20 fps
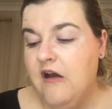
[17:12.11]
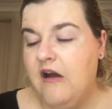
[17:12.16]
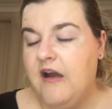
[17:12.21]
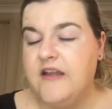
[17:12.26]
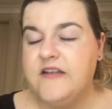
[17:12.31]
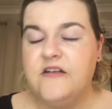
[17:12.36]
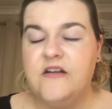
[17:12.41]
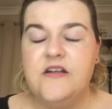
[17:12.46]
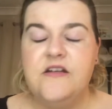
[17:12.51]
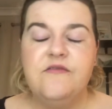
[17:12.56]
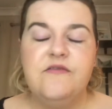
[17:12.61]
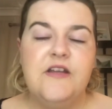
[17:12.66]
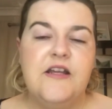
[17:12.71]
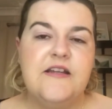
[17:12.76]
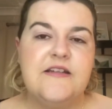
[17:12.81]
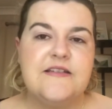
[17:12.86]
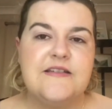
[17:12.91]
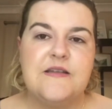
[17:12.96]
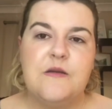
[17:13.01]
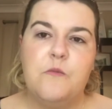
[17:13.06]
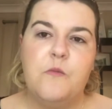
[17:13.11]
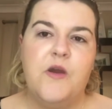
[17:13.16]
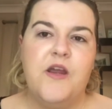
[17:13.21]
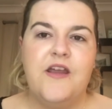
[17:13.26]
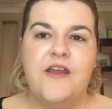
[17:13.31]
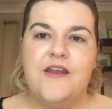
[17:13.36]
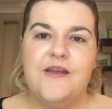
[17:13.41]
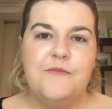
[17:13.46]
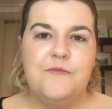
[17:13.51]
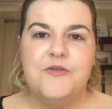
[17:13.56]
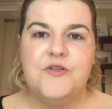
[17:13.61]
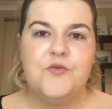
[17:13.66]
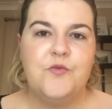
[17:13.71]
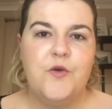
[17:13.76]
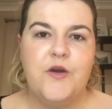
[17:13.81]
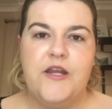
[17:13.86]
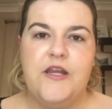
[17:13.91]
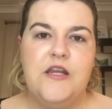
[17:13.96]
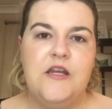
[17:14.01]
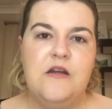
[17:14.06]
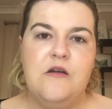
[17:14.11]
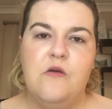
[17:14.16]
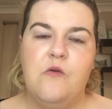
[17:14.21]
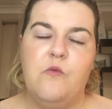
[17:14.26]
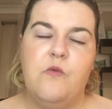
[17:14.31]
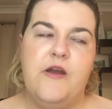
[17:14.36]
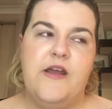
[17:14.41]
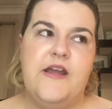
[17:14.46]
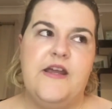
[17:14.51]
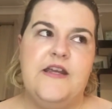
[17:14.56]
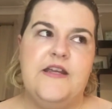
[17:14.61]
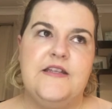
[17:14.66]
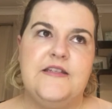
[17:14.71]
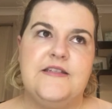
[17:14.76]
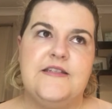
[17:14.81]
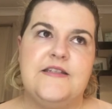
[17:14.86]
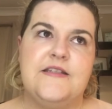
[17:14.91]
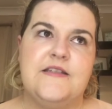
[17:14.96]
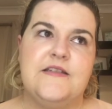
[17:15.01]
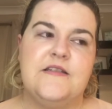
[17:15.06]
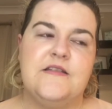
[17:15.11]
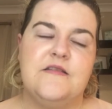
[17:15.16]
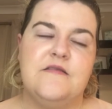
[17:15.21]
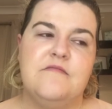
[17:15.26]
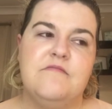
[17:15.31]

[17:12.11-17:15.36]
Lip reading: I kind of like somewhere in between where it's,